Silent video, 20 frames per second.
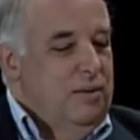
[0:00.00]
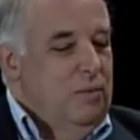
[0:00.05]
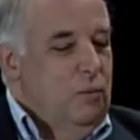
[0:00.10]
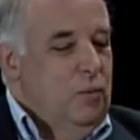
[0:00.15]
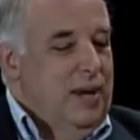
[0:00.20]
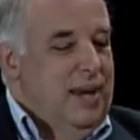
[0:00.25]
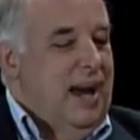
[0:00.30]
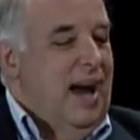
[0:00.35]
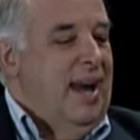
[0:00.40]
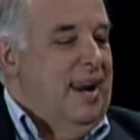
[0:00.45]

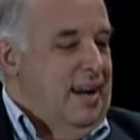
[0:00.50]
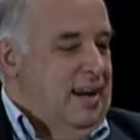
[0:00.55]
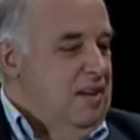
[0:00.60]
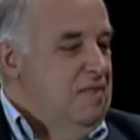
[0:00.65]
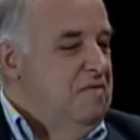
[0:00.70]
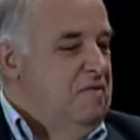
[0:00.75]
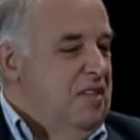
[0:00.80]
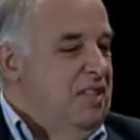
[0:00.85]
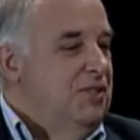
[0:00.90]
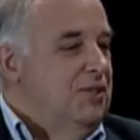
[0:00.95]
We kind of
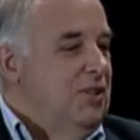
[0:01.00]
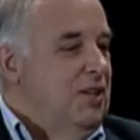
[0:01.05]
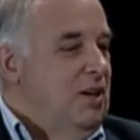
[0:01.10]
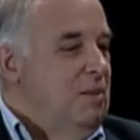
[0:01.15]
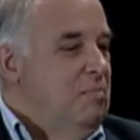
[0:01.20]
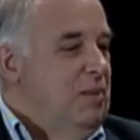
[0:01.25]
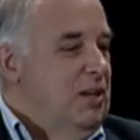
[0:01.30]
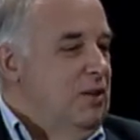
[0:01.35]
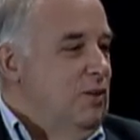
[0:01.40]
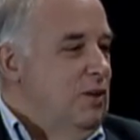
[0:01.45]
convinced
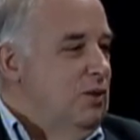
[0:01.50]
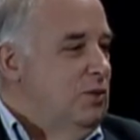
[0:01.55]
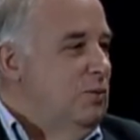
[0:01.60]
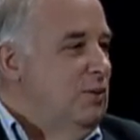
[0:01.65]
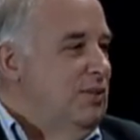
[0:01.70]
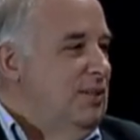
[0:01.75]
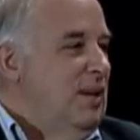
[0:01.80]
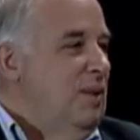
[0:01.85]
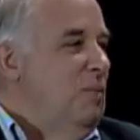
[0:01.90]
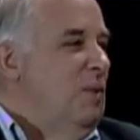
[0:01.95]
her, because
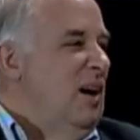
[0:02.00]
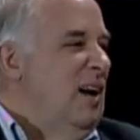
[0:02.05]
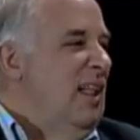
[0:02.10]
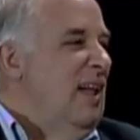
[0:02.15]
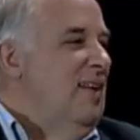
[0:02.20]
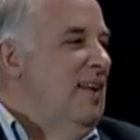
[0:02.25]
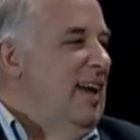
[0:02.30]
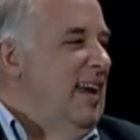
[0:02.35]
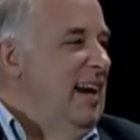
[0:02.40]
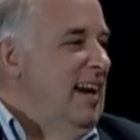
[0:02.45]
we said, well,
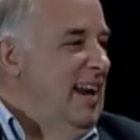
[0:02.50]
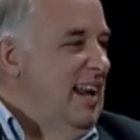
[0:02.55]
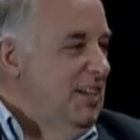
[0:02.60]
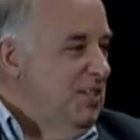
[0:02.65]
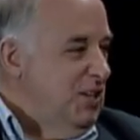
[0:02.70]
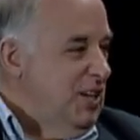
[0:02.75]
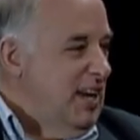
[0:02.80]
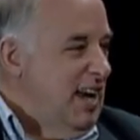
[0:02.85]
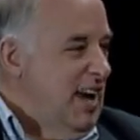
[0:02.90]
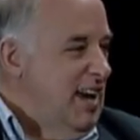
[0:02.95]
I'll get an
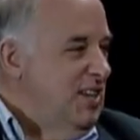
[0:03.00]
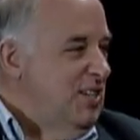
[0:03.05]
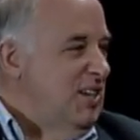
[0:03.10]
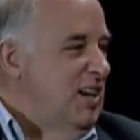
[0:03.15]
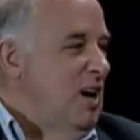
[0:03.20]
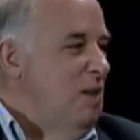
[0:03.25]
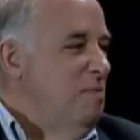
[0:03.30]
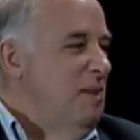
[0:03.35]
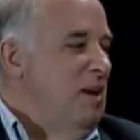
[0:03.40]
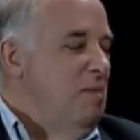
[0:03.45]

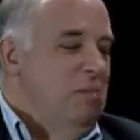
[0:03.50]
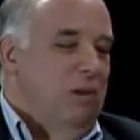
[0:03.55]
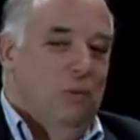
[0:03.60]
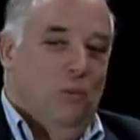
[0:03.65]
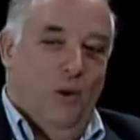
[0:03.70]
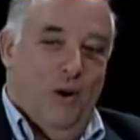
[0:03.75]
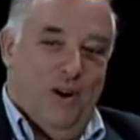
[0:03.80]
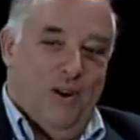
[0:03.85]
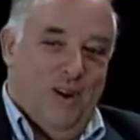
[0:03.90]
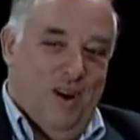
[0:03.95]
education, I'll be able
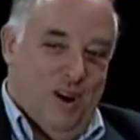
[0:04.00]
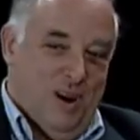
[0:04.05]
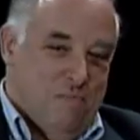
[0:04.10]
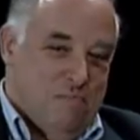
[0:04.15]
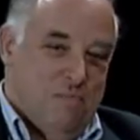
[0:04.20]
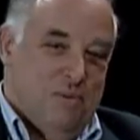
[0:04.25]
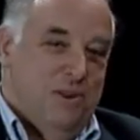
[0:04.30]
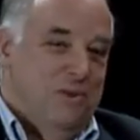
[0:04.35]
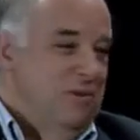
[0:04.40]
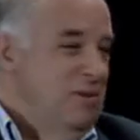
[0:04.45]
to work on
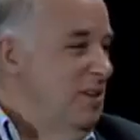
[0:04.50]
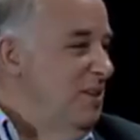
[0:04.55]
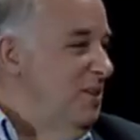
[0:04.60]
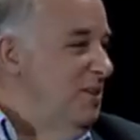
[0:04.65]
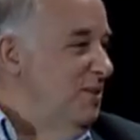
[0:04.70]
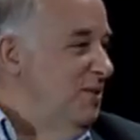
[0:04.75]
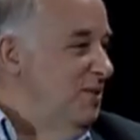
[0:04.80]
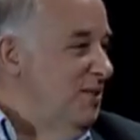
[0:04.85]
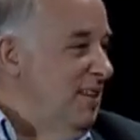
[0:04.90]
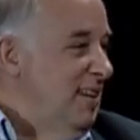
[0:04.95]

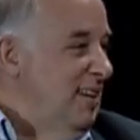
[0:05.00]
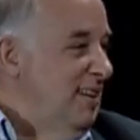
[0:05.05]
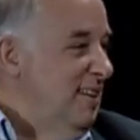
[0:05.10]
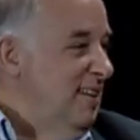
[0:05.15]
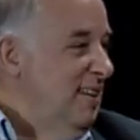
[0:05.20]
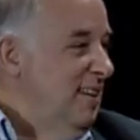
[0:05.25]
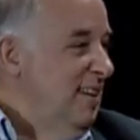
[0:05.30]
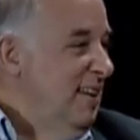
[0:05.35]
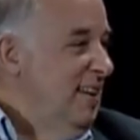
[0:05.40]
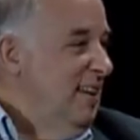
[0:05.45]
computers
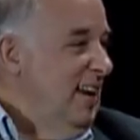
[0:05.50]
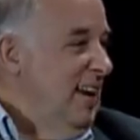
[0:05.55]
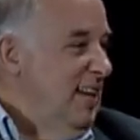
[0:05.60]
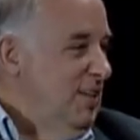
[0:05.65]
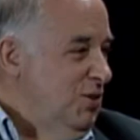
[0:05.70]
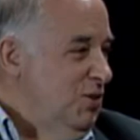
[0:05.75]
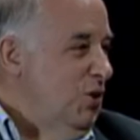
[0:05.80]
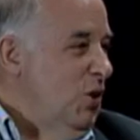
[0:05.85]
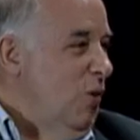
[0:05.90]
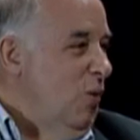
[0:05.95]
and
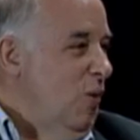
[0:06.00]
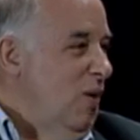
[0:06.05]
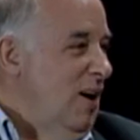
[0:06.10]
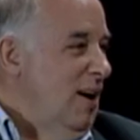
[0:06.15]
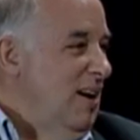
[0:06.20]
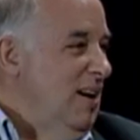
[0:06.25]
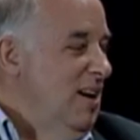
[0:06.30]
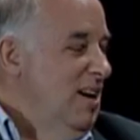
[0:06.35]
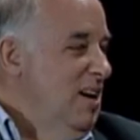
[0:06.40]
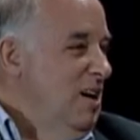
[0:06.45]
so
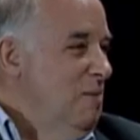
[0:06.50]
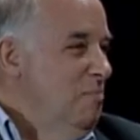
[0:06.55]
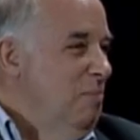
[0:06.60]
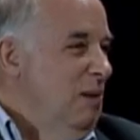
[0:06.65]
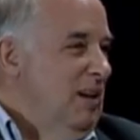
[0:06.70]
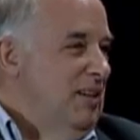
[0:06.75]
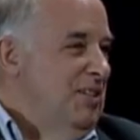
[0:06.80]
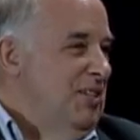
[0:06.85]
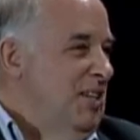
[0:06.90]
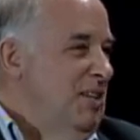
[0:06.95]
on.
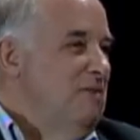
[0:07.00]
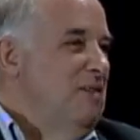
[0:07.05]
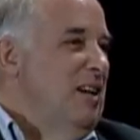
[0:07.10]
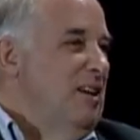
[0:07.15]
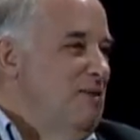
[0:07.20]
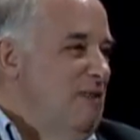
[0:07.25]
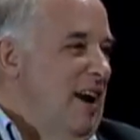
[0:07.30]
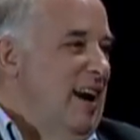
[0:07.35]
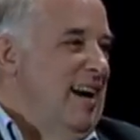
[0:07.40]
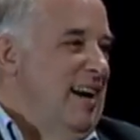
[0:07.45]
But she
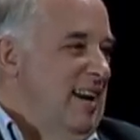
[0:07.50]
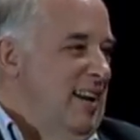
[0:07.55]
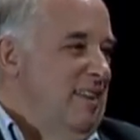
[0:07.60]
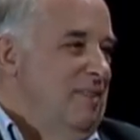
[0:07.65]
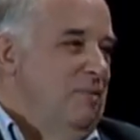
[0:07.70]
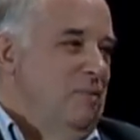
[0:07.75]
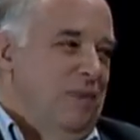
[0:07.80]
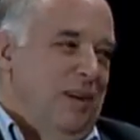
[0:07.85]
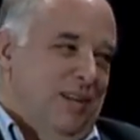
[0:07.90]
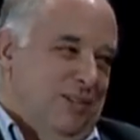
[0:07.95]
regretted
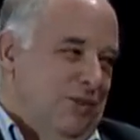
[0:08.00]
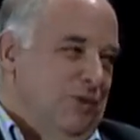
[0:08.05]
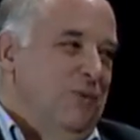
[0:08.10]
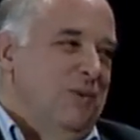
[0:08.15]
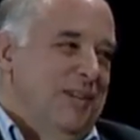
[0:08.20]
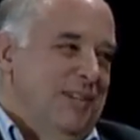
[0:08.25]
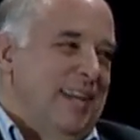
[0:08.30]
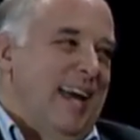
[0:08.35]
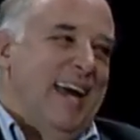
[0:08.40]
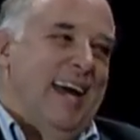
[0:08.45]
it. As
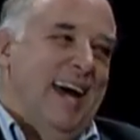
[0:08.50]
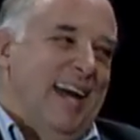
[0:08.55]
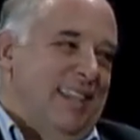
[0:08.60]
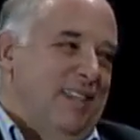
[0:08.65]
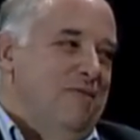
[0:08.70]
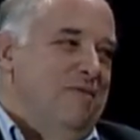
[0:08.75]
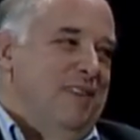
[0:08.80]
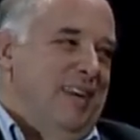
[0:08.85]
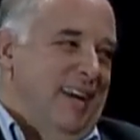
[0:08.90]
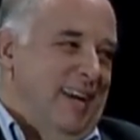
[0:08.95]
soon as I
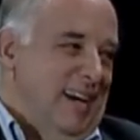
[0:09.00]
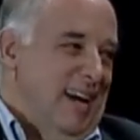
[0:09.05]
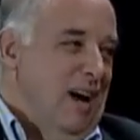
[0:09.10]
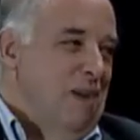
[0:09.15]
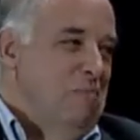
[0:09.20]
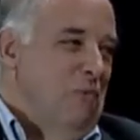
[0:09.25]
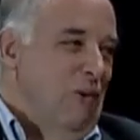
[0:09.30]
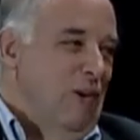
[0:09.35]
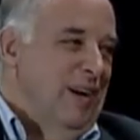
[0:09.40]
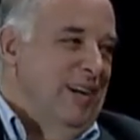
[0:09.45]
got the
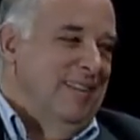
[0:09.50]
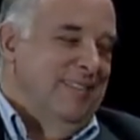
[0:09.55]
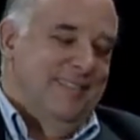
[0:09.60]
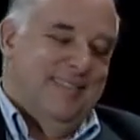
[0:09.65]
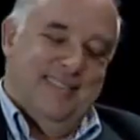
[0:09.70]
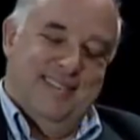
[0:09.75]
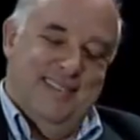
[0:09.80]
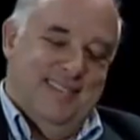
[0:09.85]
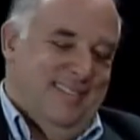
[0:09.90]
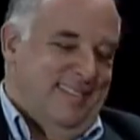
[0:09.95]
Vietnam
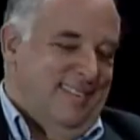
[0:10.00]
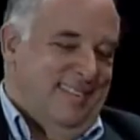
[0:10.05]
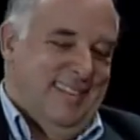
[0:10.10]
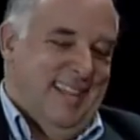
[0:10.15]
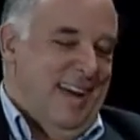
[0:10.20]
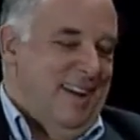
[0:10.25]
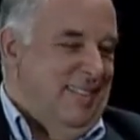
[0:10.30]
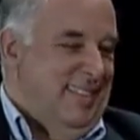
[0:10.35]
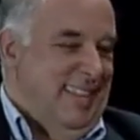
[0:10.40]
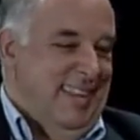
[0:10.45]
orders,
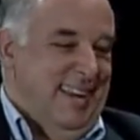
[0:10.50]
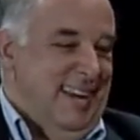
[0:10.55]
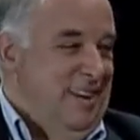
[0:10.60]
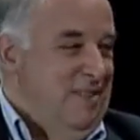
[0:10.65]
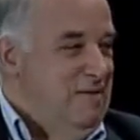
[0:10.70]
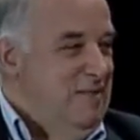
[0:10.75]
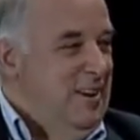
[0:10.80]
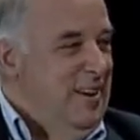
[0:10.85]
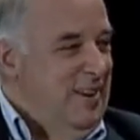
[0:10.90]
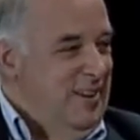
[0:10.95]
that did it for